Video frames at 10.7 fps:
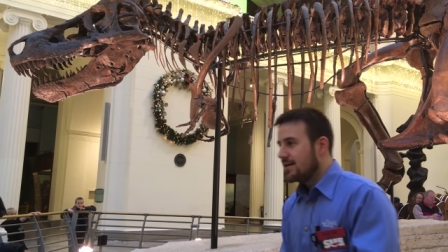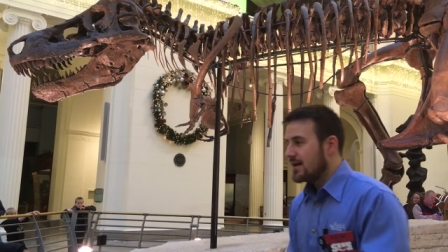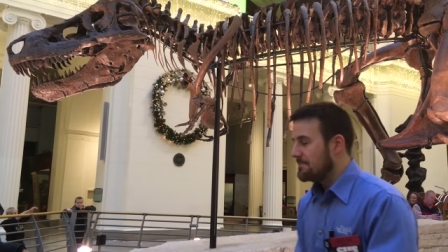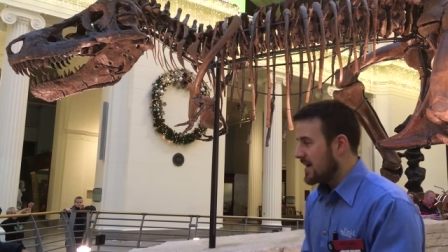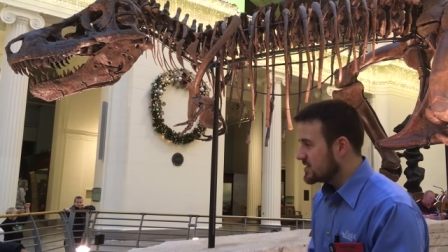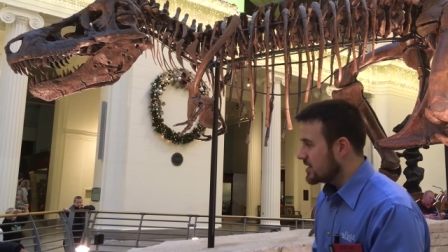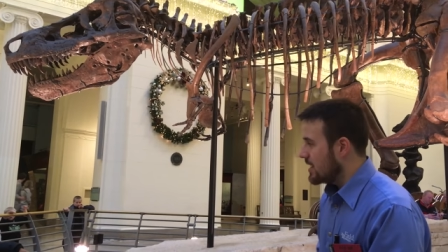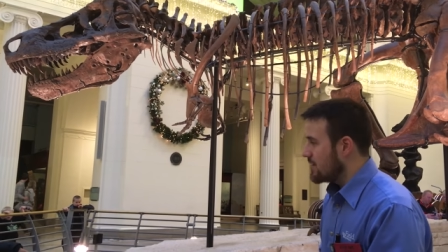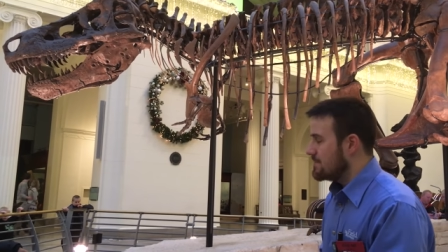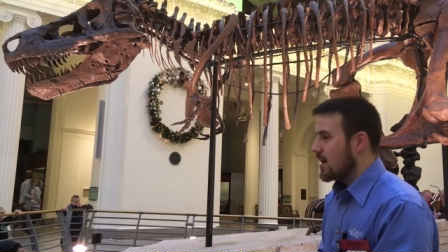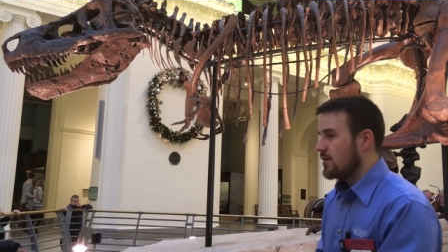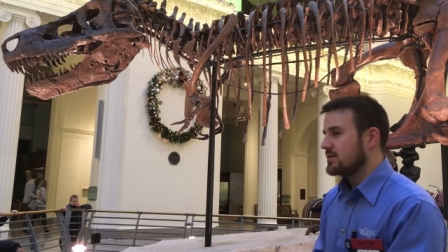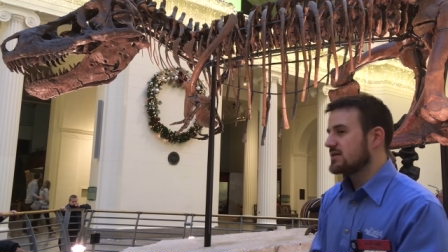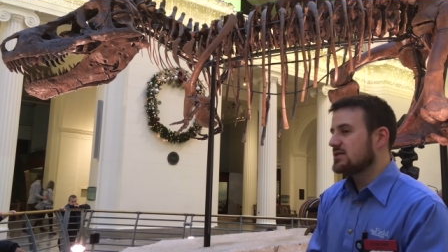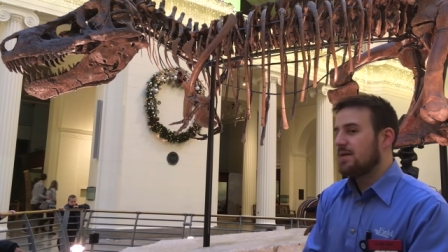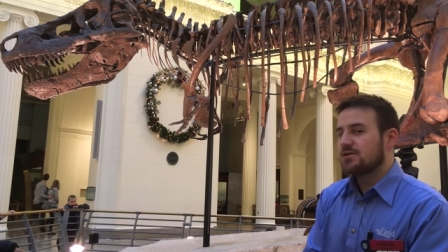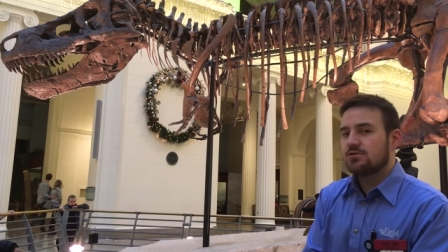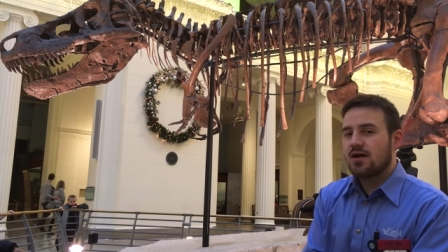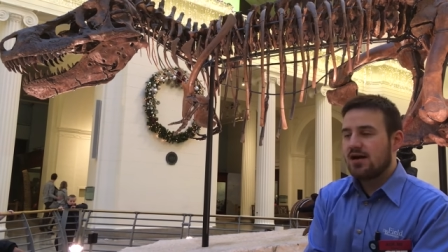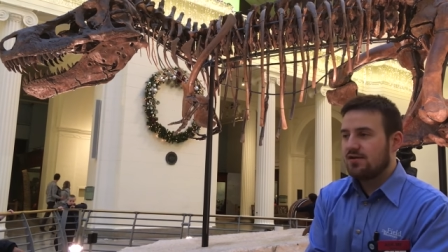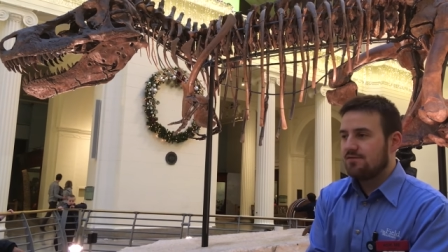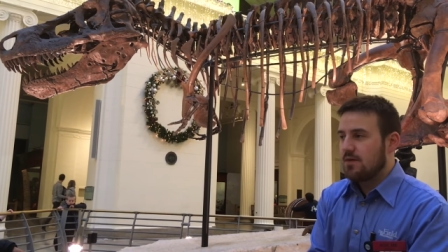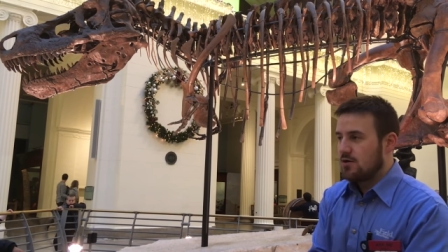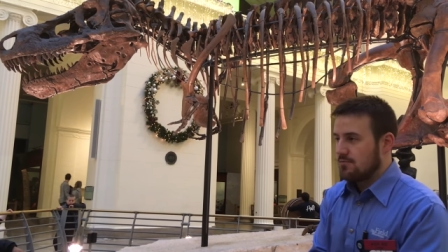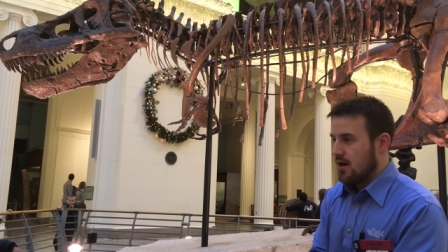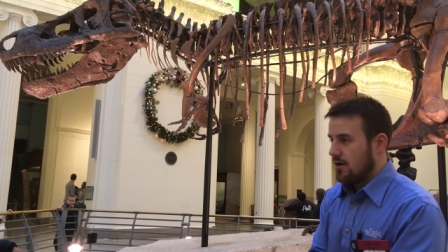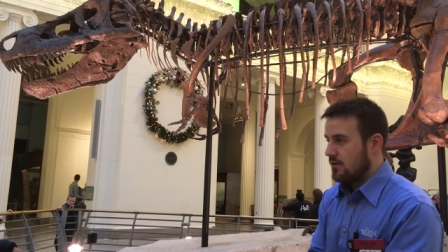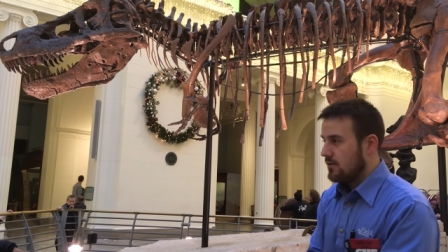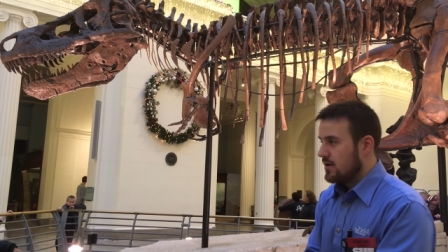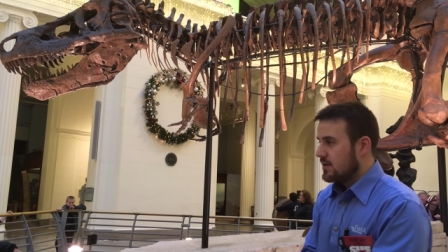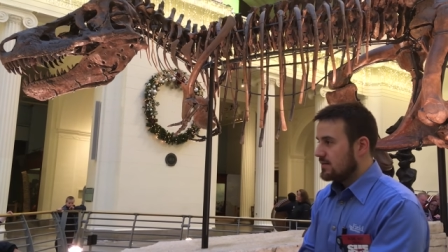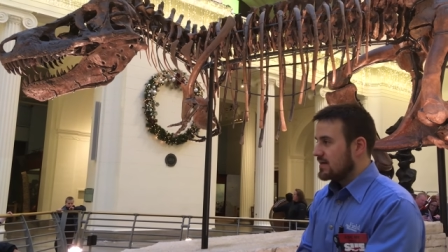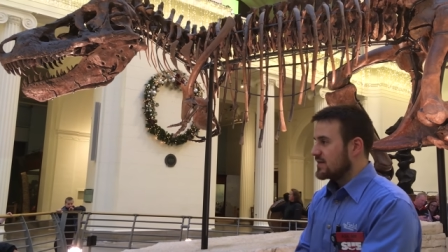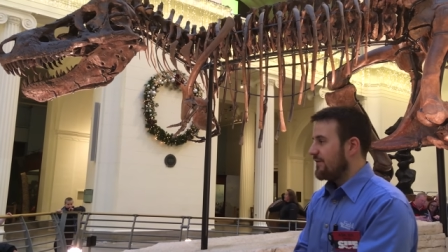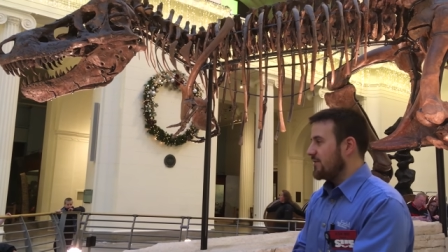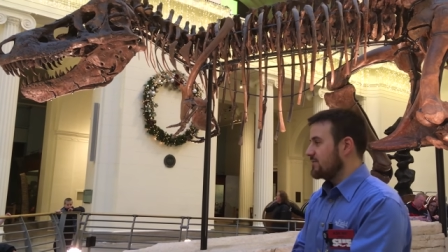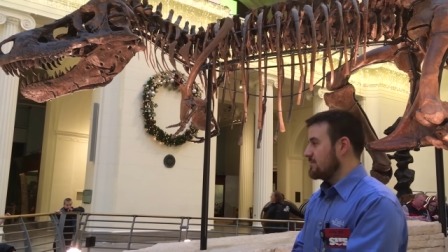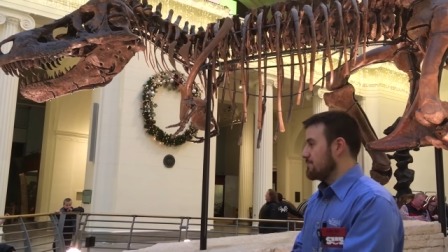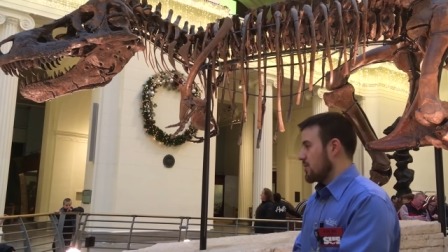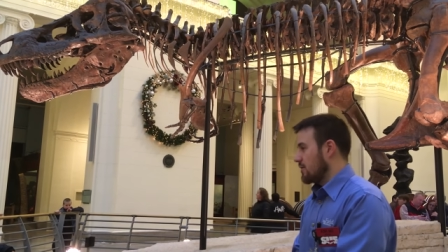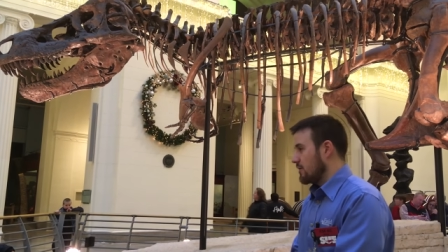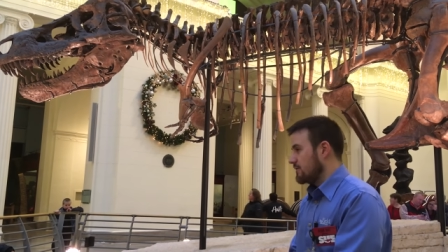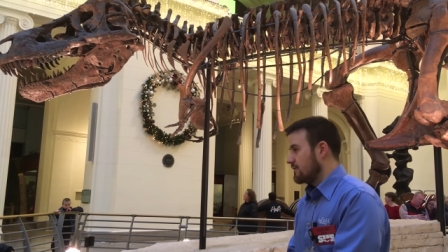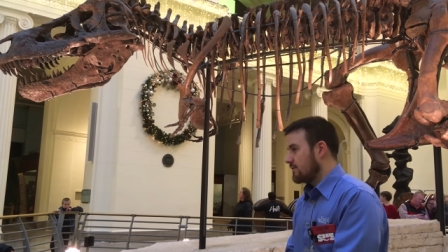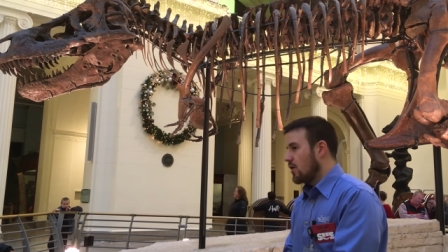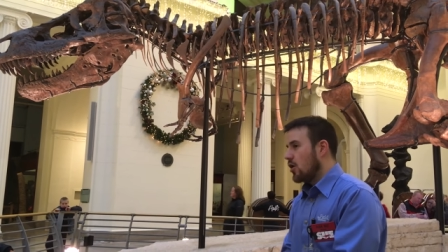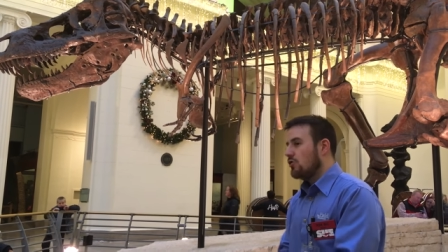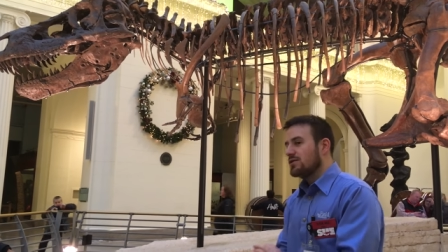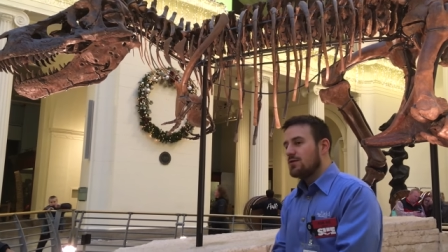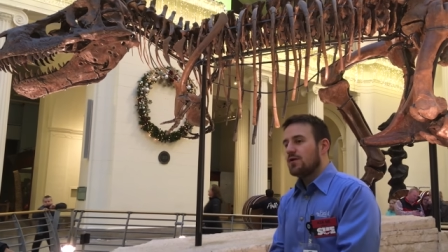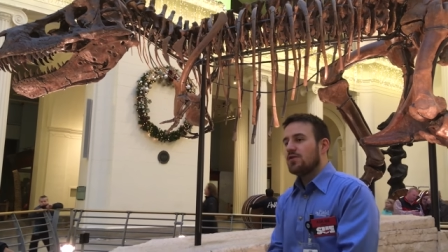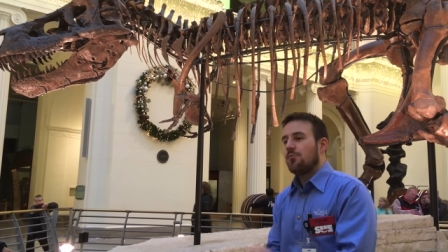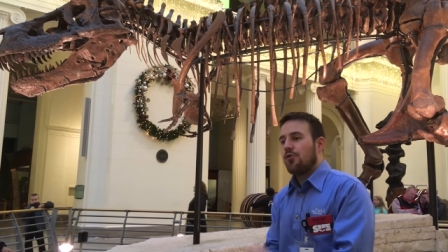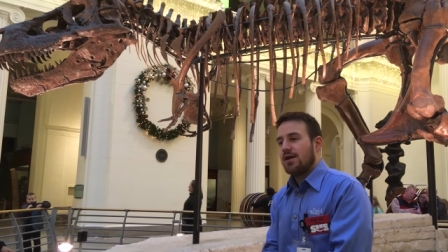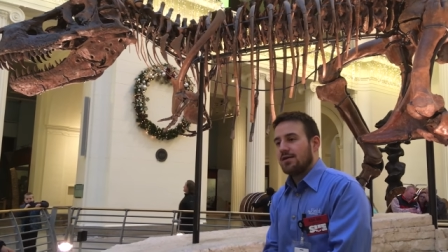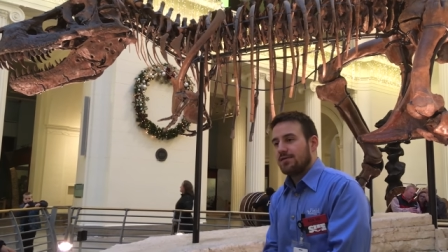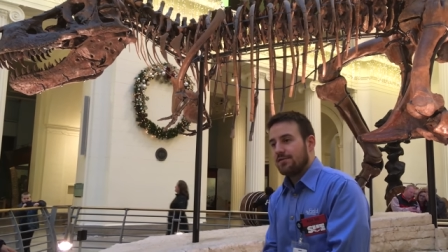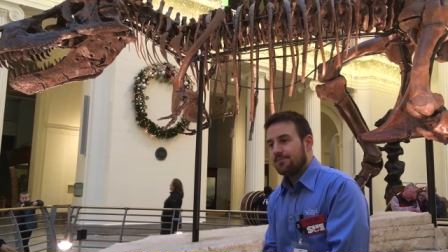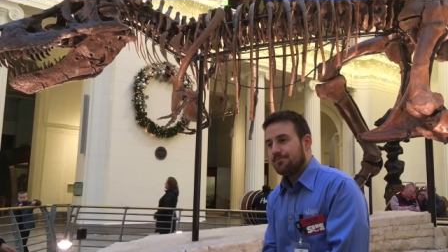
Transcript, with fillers: Now medullary bone is a special kind of bone marrow that is found in birds only when they're pregnant.